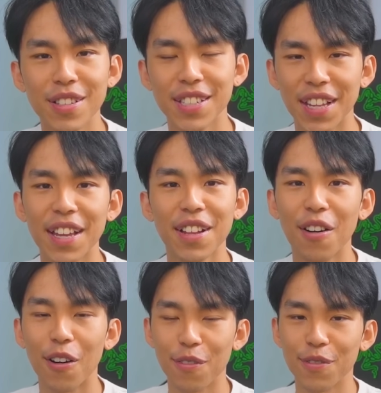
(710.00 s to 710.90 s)
state
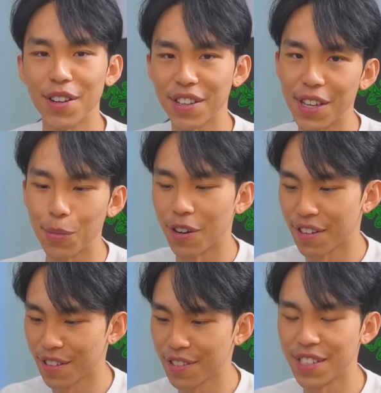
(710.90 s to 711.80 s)
of the
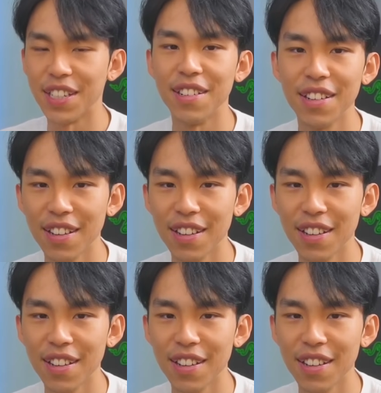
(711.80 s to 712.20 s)
keyboard scene.